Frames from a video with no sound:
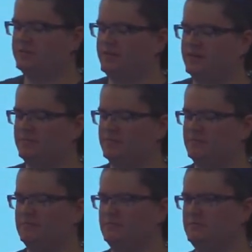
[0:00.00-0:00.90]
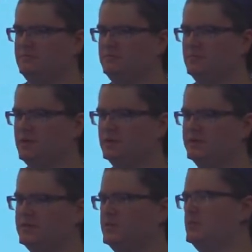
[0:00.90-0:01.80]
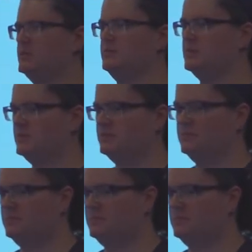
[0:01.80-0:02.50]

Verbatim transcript: be available unless I click something.